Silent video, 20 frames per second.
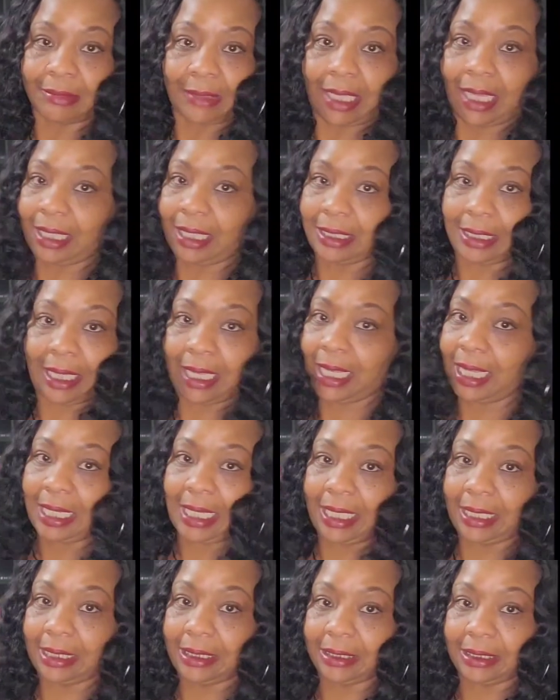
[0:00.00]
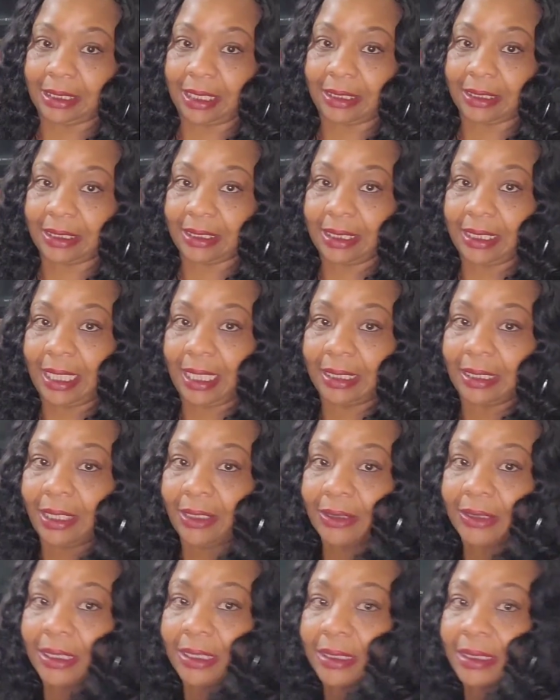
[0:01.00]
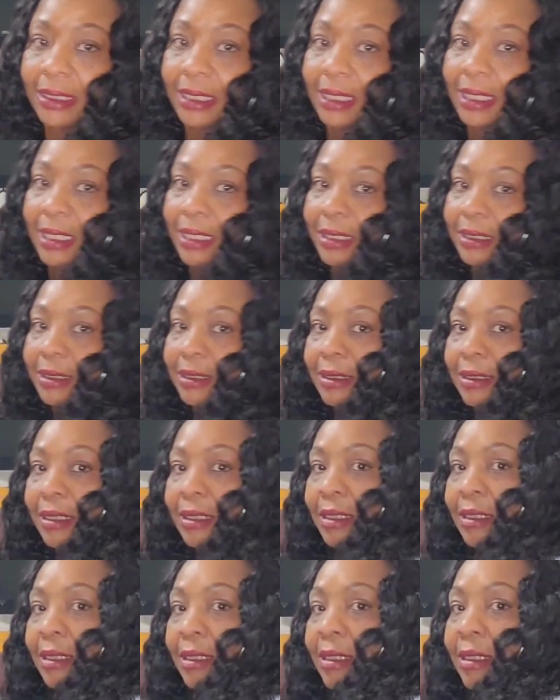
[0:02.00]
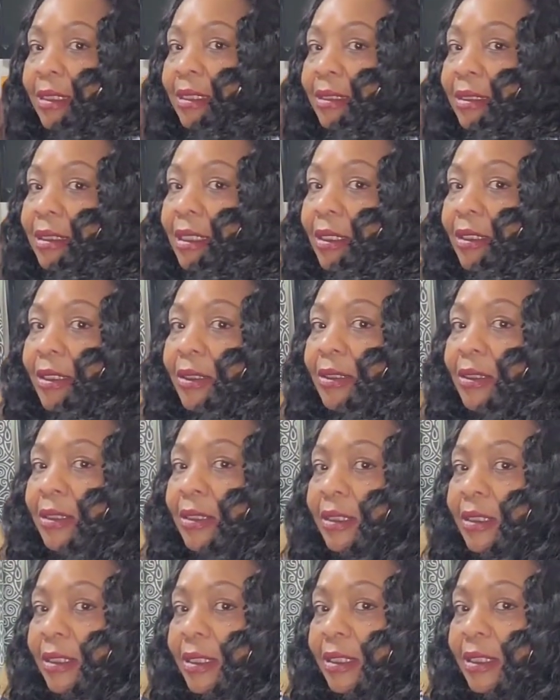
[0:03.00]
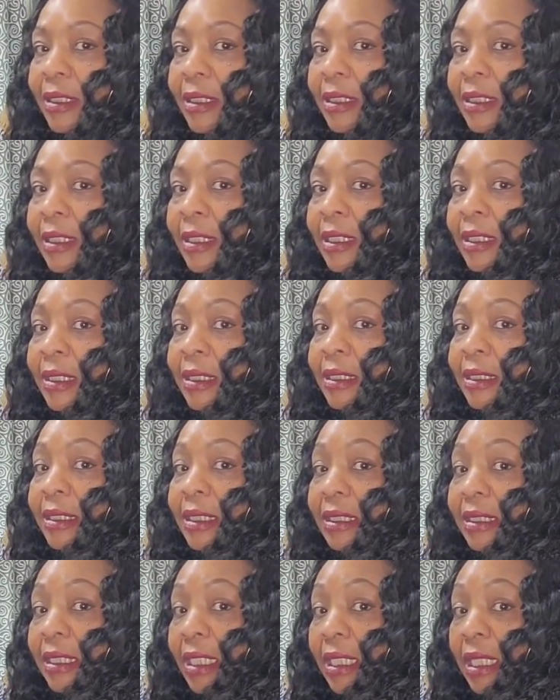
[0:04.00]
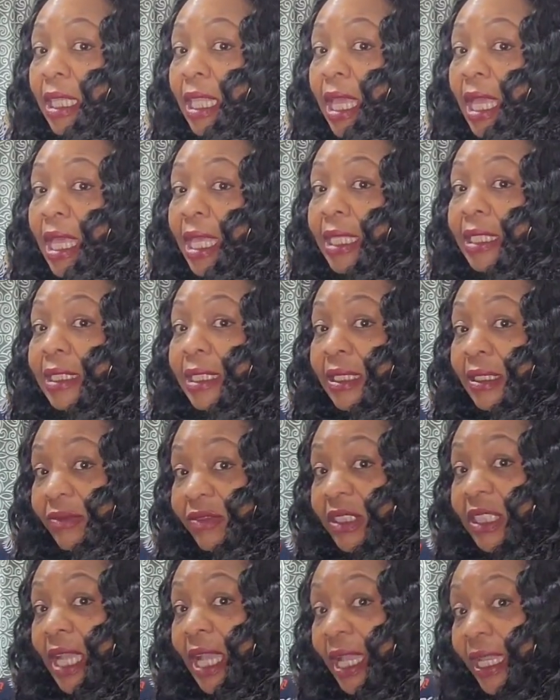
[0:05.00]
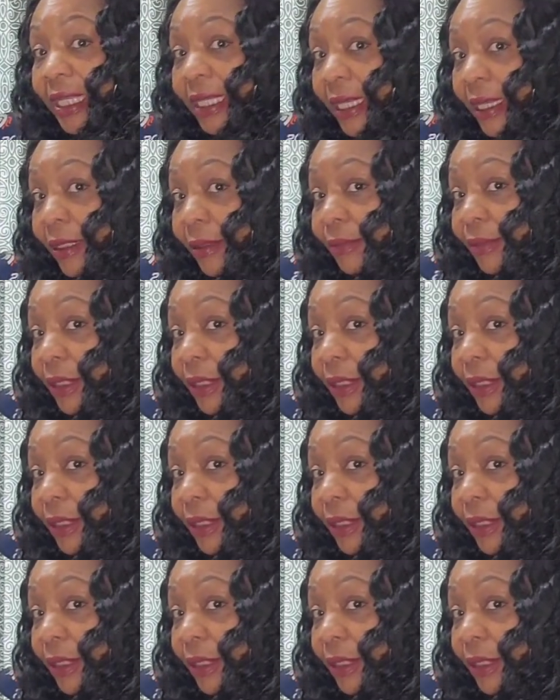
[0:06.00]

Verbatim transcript: I, I gotta let y'all see how long this is. So this is a lot of tie-up.